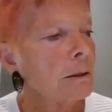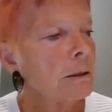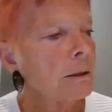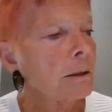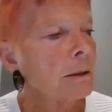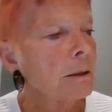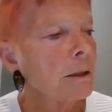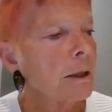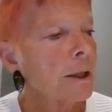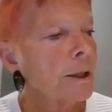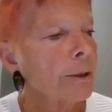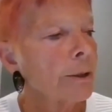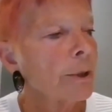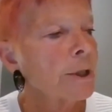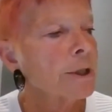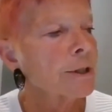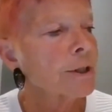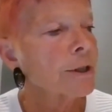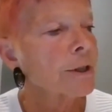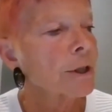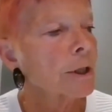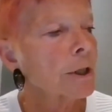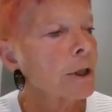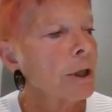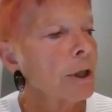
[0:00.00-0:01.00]
And I went to the
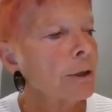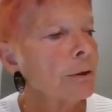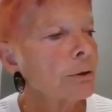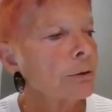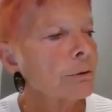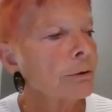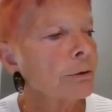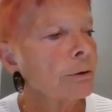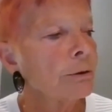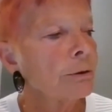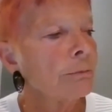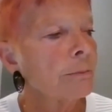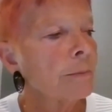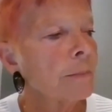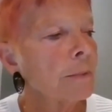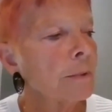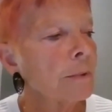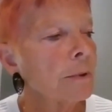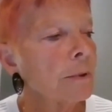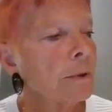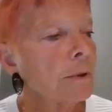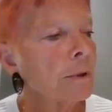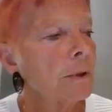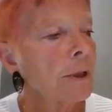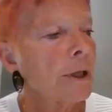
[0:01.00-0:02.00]
cloakroom
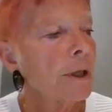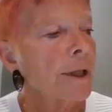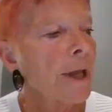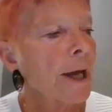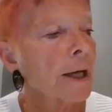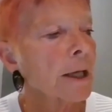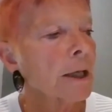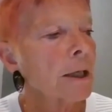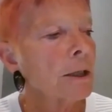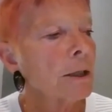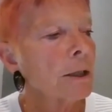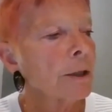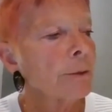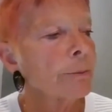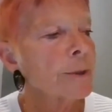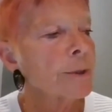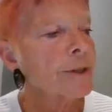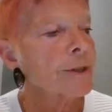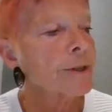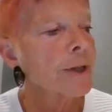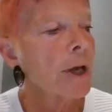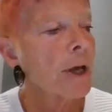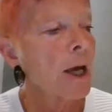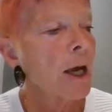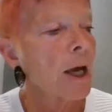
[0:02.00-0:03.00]
and that girl
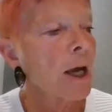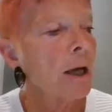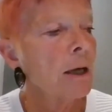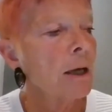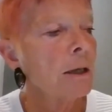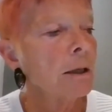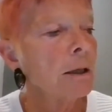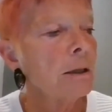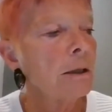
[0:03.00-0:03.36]
was there.